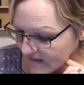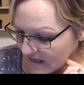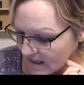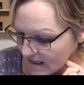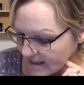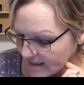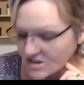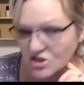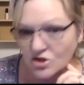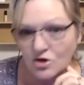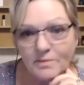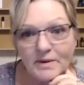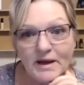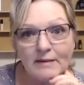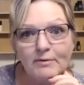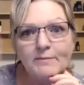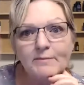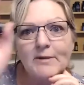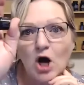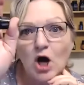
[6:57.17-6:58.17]
And so
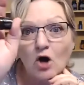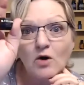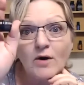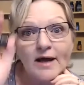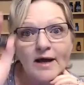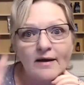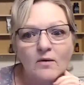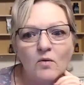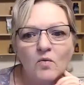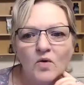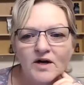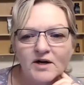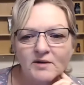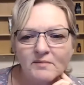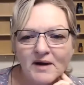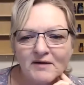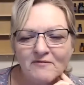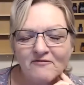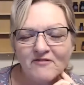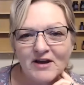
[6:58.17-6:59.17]
peppermint, okay, one of
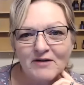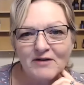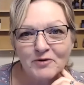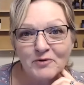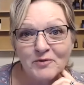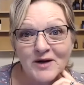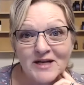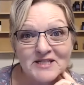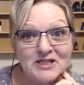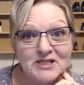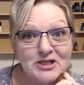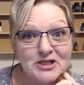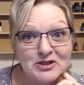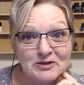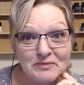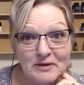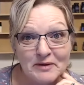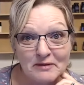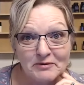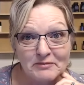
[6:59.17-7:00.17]
my favorite ways to use
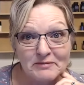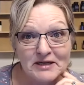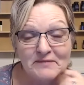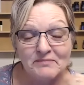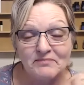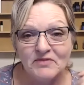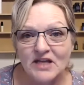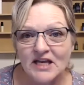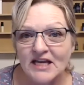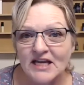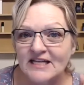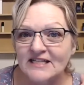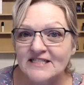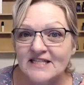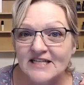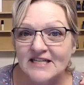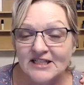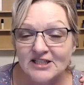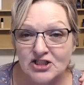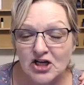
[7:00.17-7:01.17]
peppermint is
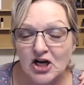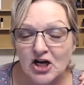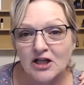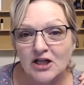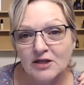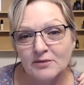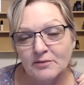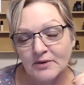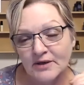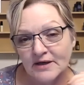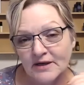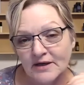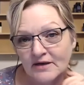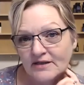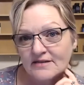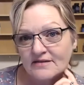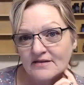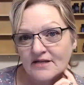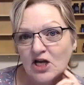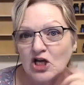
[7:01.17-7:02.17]
in chocolate brownies.
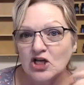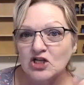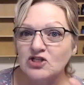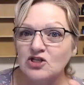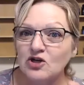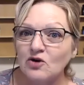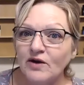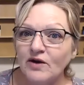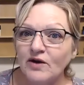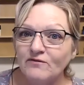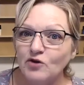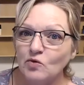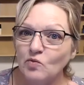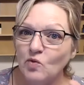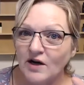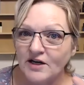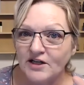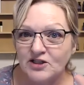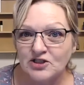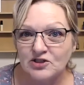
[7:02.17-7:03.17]
So if you
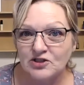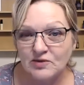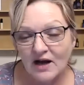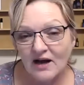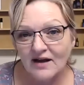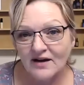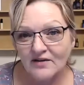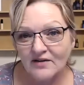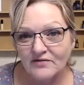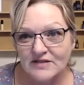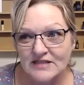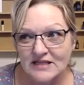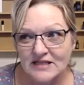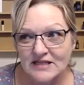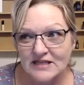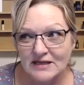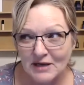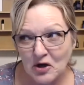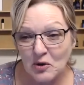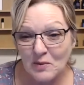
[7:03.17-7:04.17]
want to do kind of
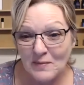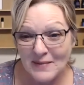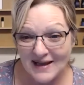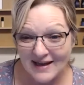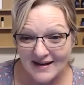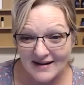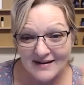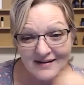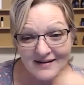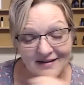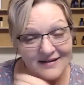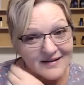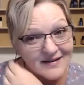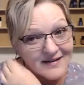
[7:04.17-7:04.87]
semi-homemade,